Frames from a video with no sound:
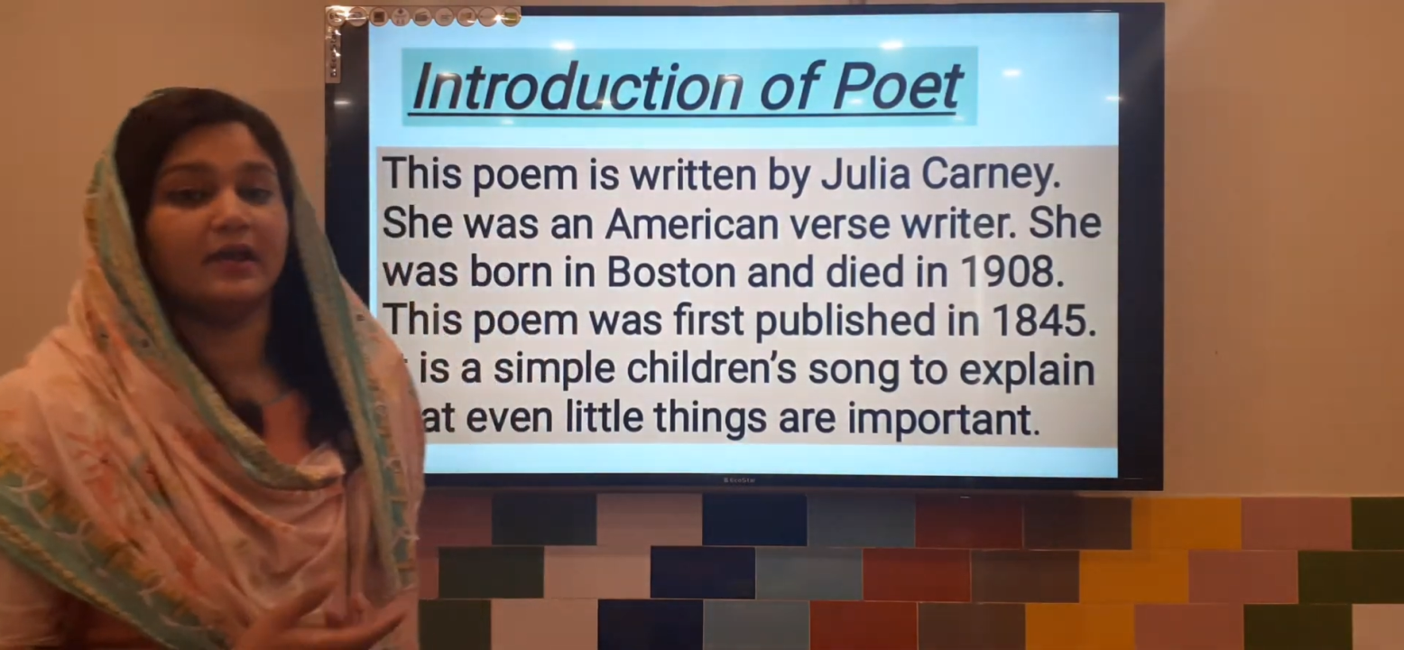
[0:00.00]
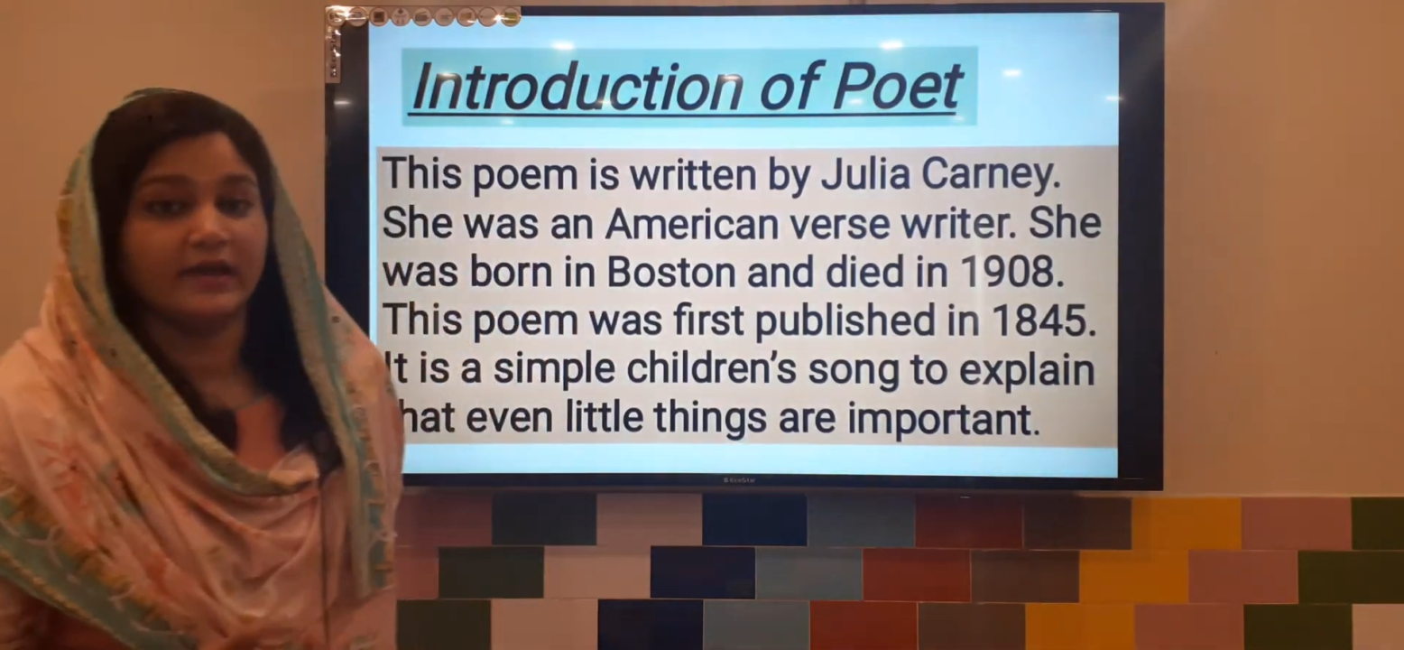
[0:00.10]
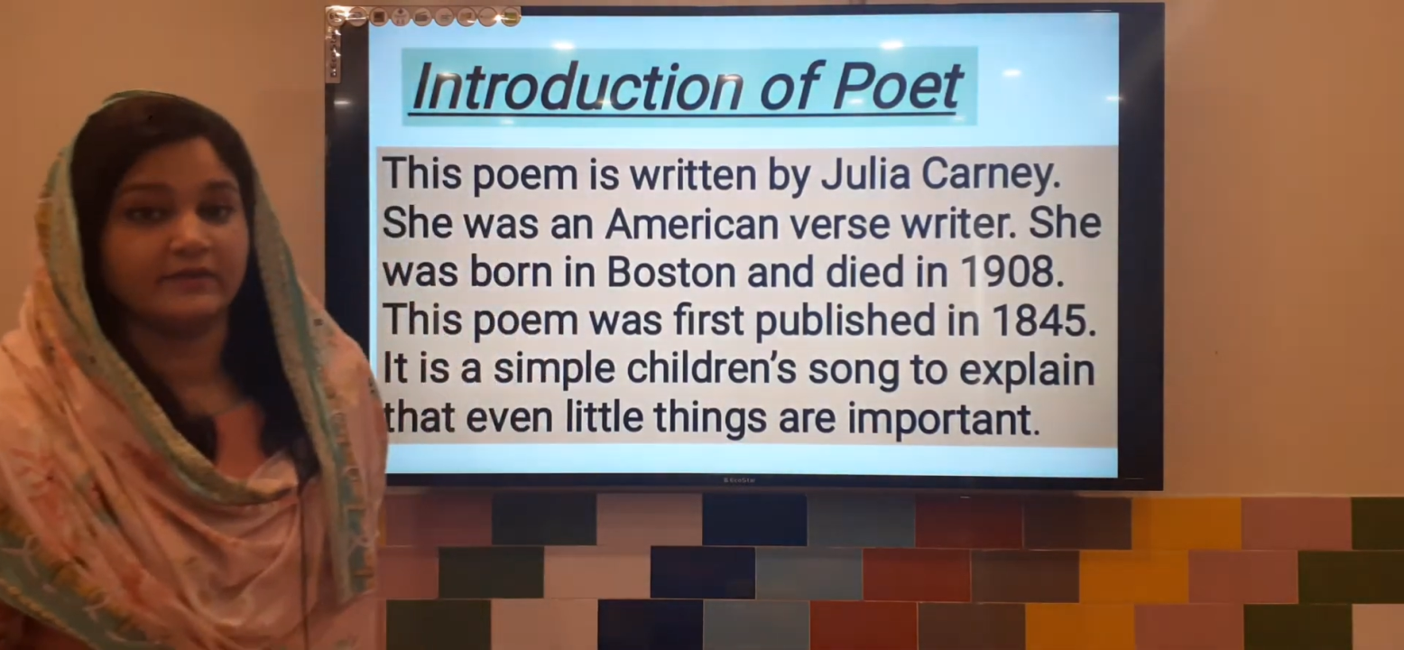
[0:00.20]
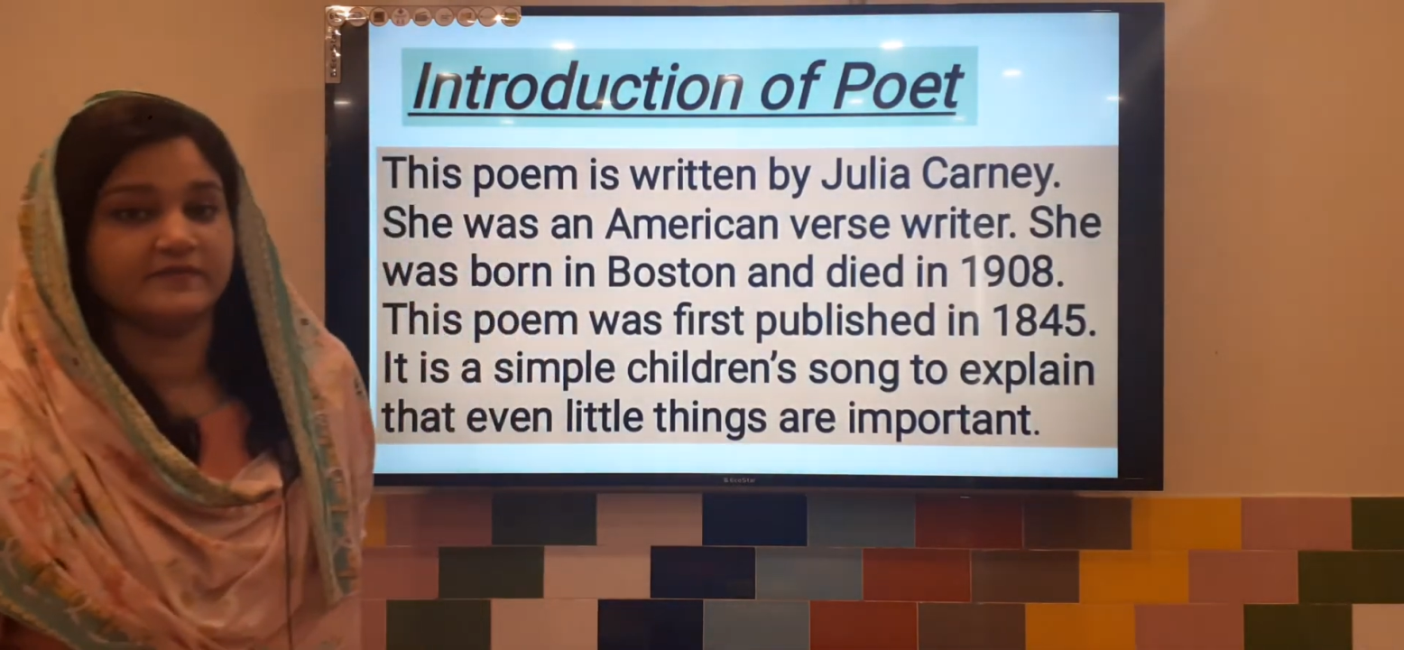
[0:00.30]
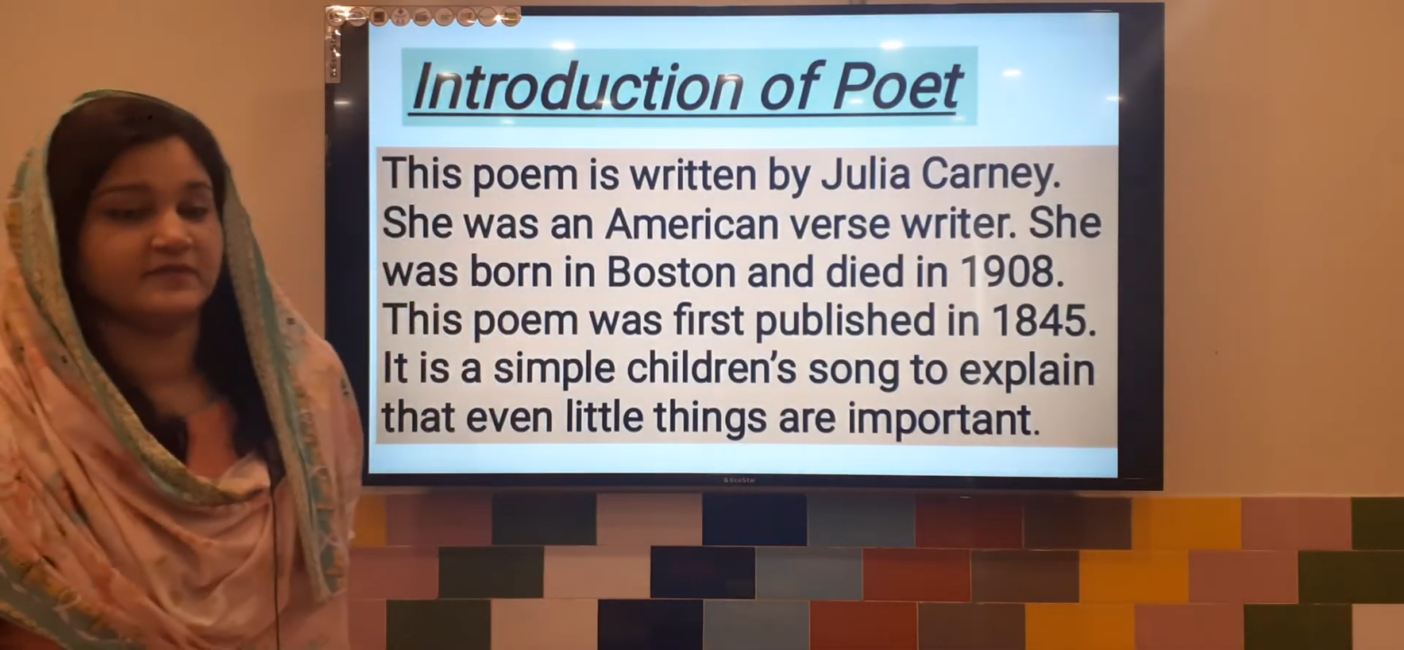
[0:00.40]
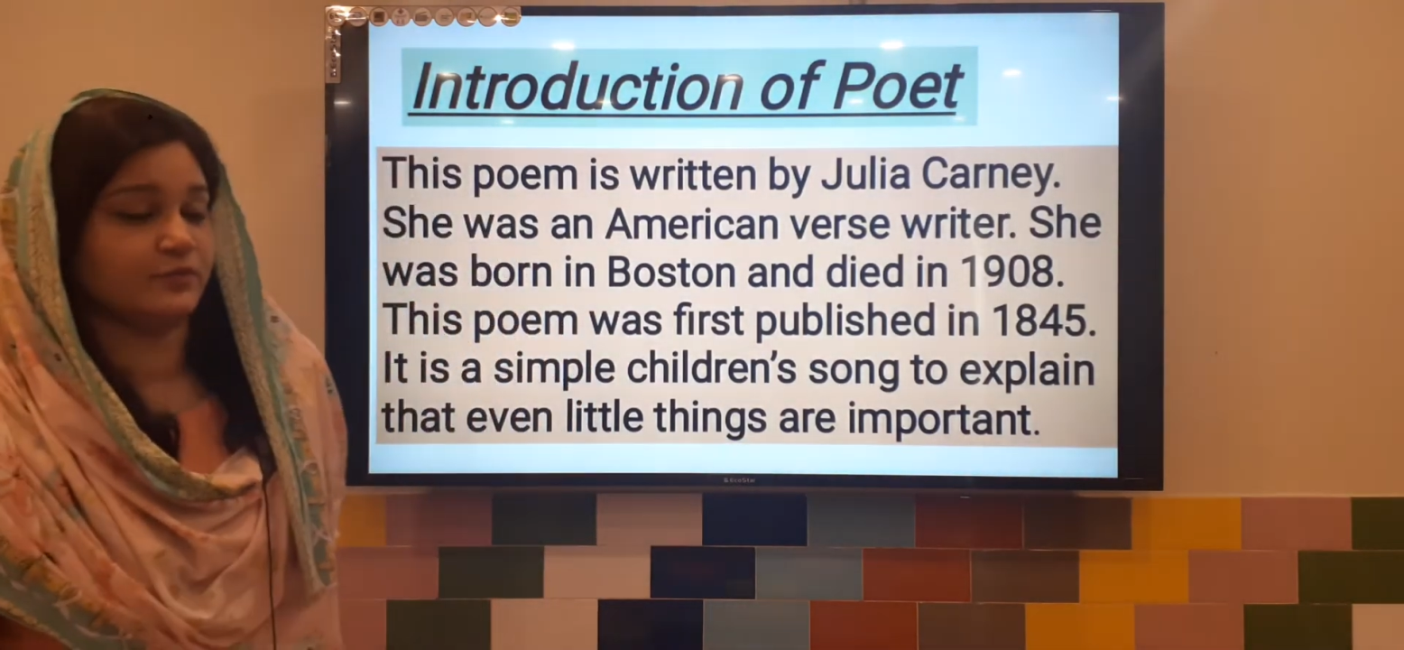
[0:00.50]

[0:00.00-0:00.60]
lives.